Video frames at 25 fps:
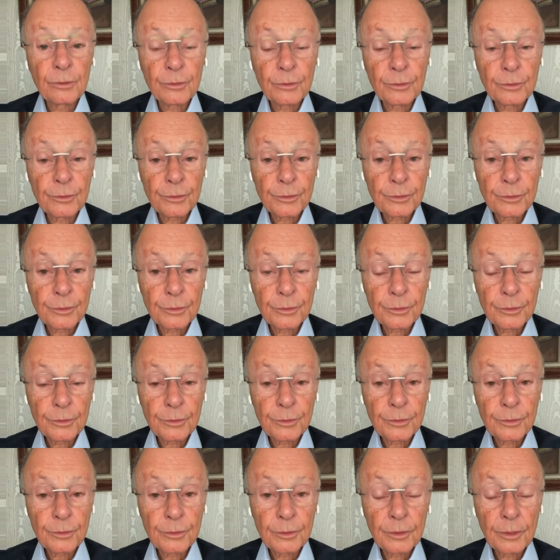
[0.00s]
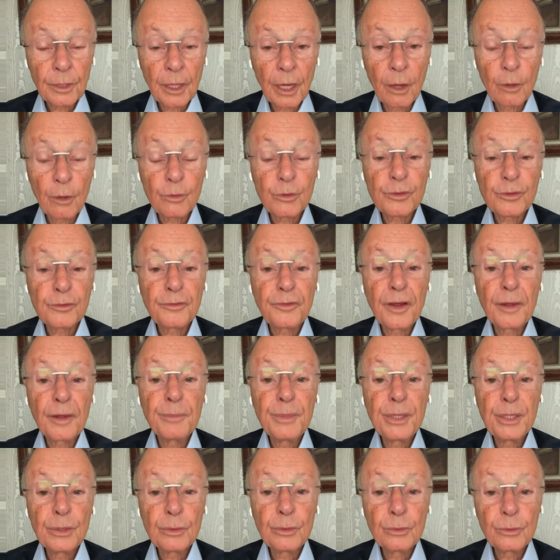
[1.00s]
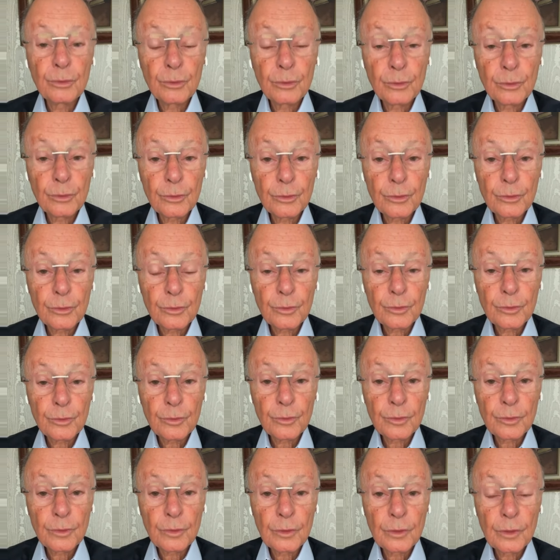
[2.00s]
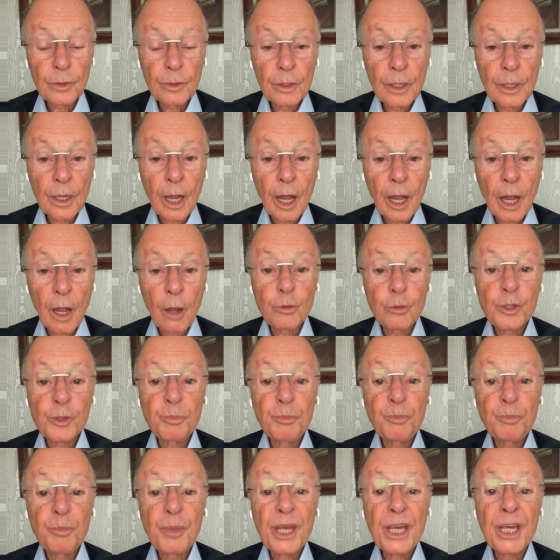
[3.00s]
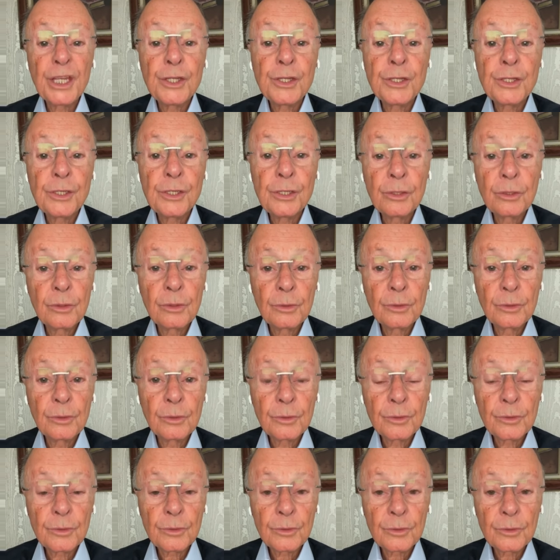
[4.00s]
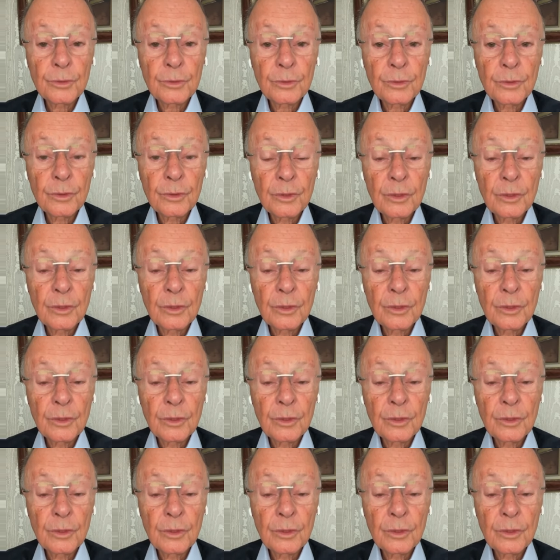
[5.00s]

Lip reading: thirsty and hungry, those who are lost,